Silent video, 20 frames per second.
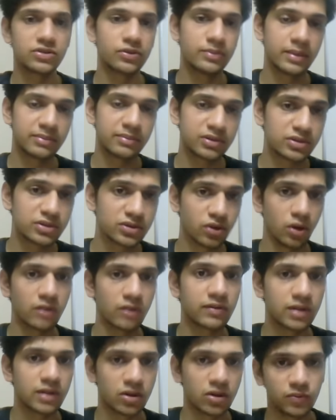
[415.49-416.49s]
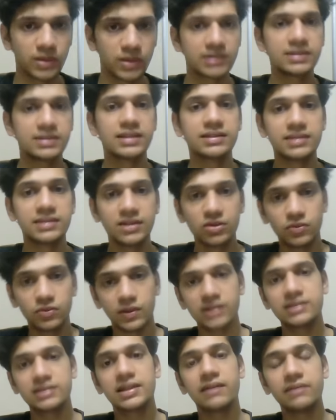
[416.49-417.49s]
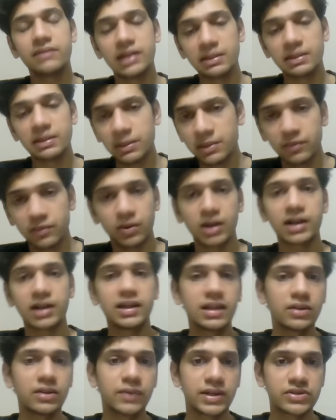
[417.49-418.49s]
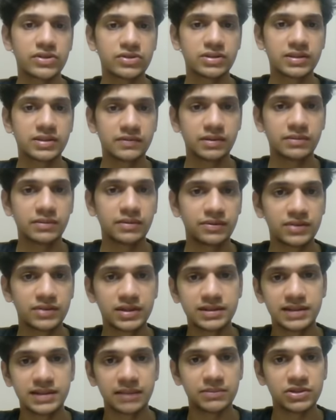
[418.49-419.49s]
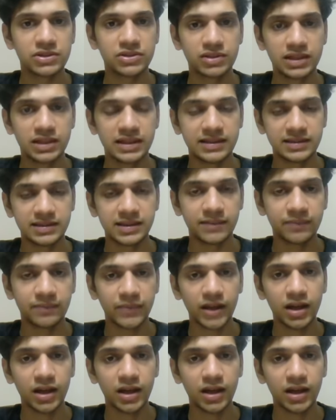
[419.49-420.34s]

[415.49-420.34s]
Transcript: you'll be able to solve around 160 to 170, maybe 180 questions if the exam is really easy.